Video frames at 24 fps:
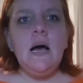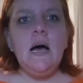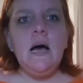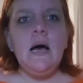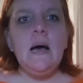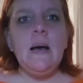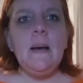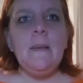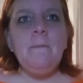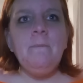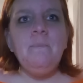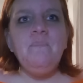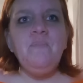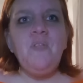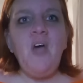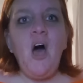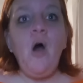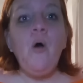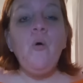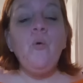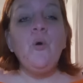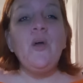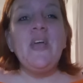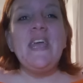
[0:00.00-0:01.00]

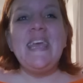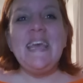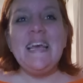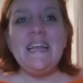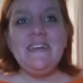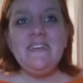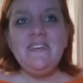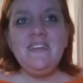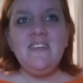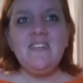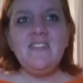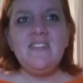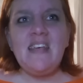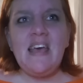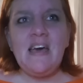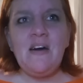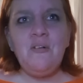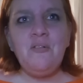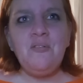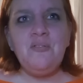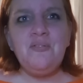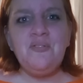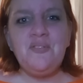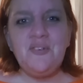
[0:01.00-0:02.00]
kill
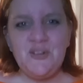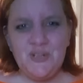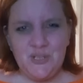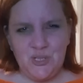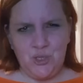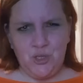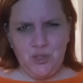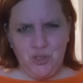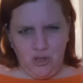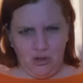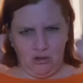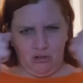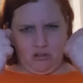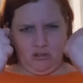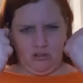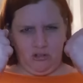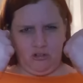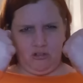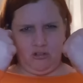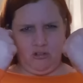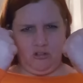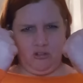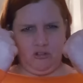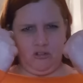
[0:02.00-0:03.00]
yourself.
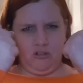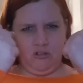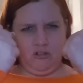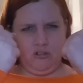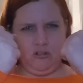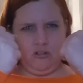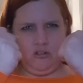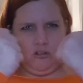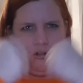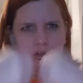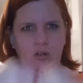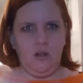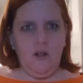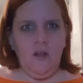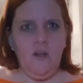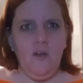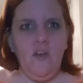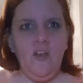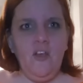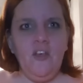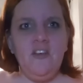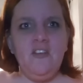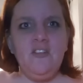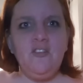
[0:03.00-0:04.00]
Yes.
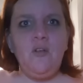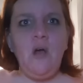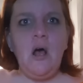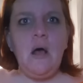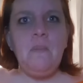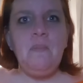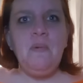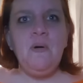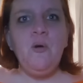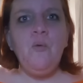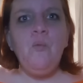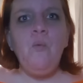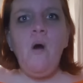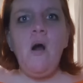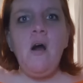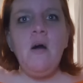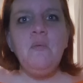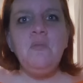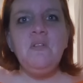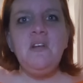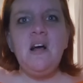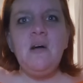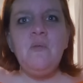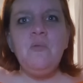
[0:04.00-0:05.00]
So I put,
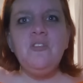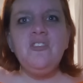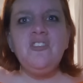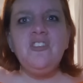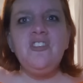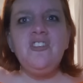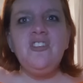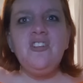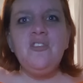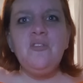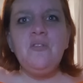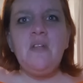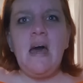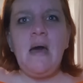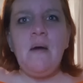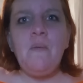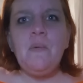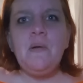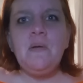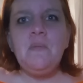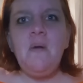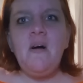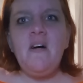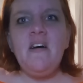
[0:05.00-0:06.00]
why would I want to do that
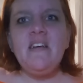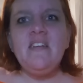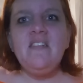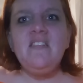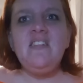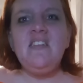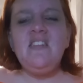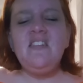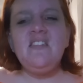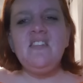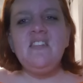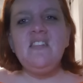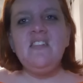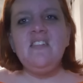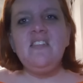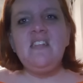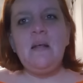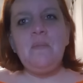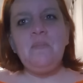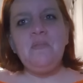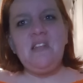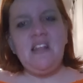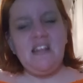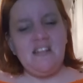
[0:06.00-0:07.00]
when my existence
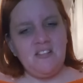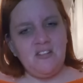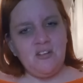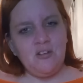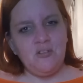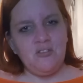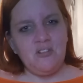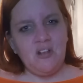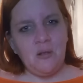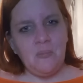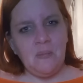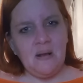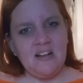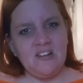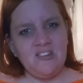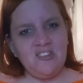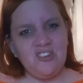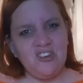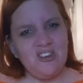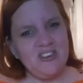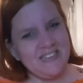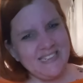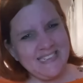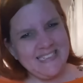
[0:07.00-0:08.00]
upsets you so
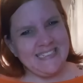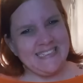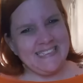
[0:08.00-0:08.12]
much?